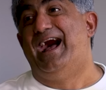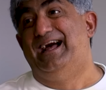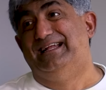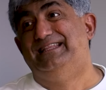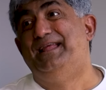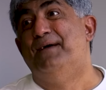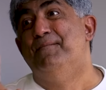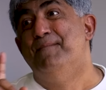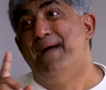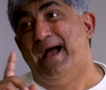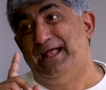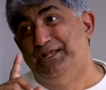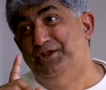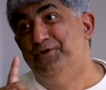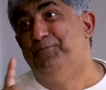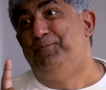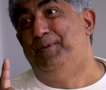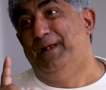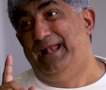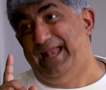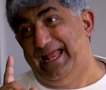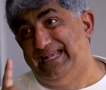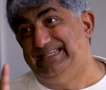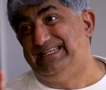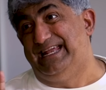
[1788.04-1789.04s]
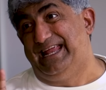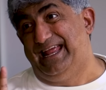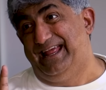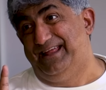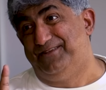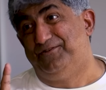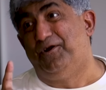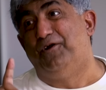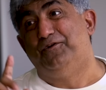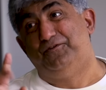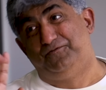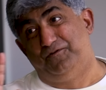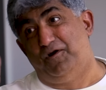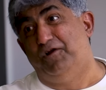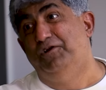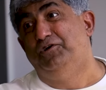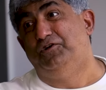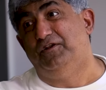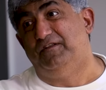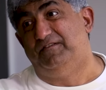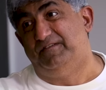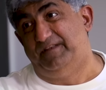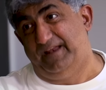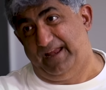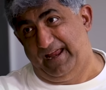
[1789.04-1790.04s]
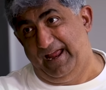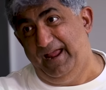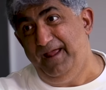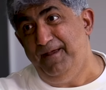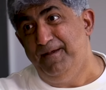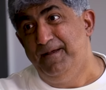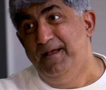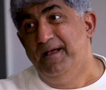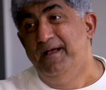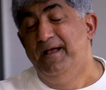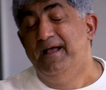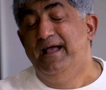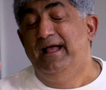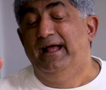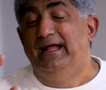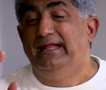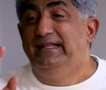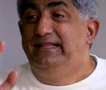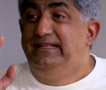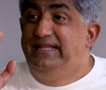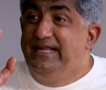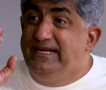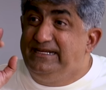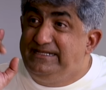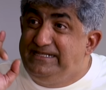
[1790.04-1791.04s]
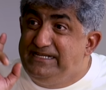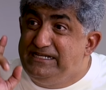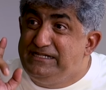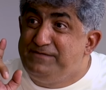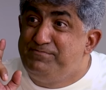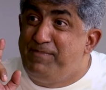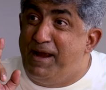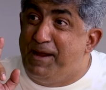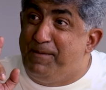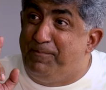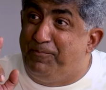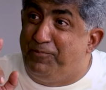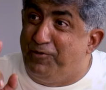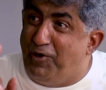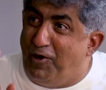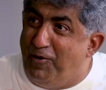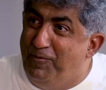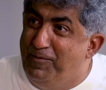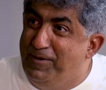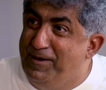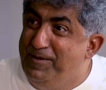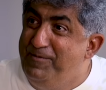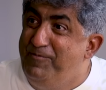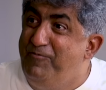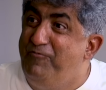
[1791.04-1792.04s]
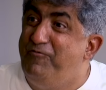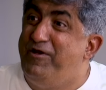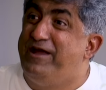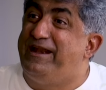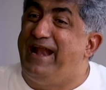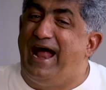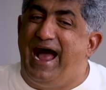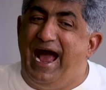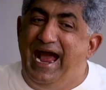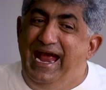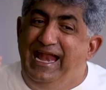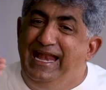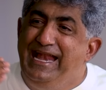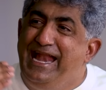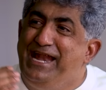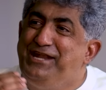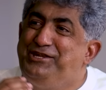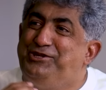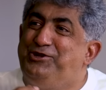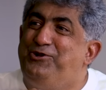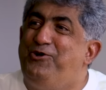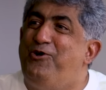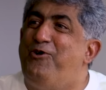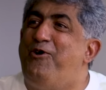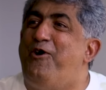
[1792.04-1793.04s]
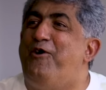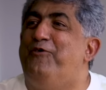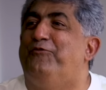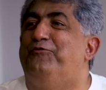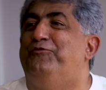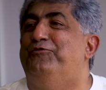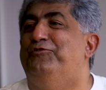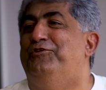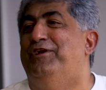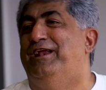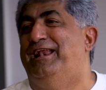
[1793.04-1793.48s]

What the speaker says: They're manipulating. Sorry to say, this is my problem where I let go of